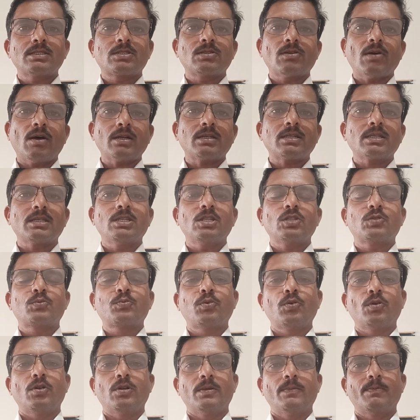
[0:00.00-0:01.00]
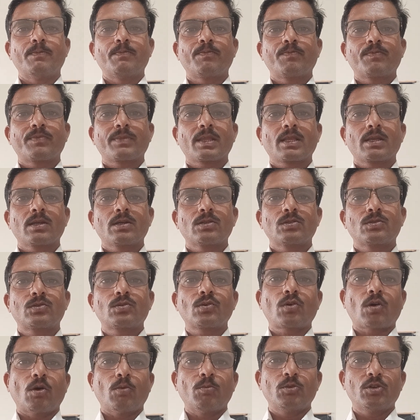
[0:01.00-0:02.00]
not useful to
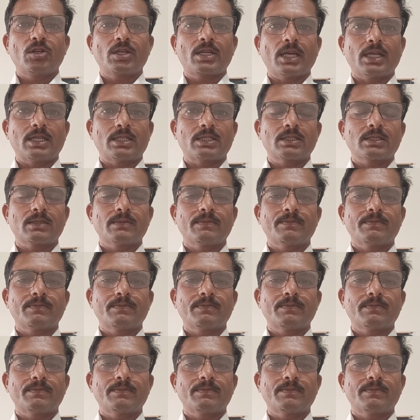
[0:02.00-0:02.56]
communicate,